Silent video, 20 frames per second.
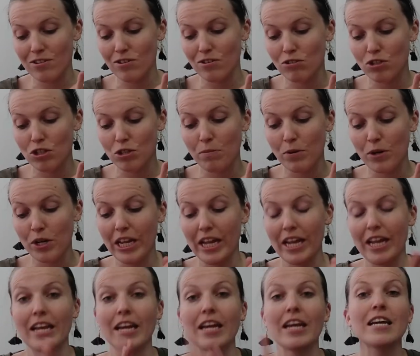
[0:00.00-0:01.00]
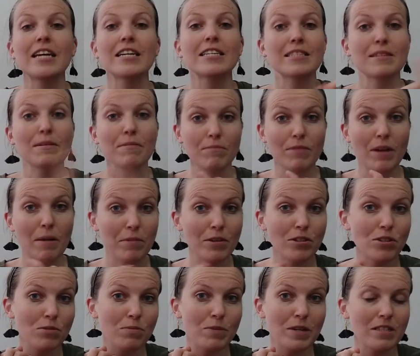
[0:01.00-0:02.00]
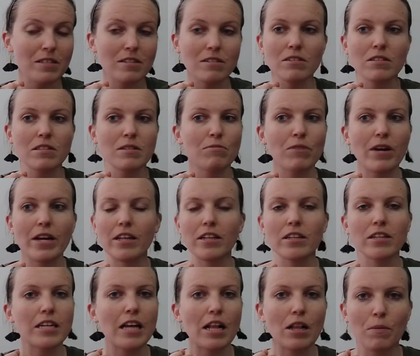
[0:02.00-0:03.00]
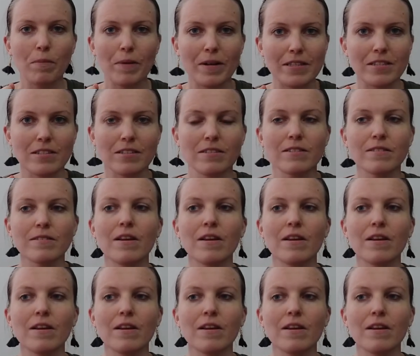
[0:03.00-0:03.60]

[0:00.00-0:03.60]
you should put in some number two pencils, some regular yellow pencils,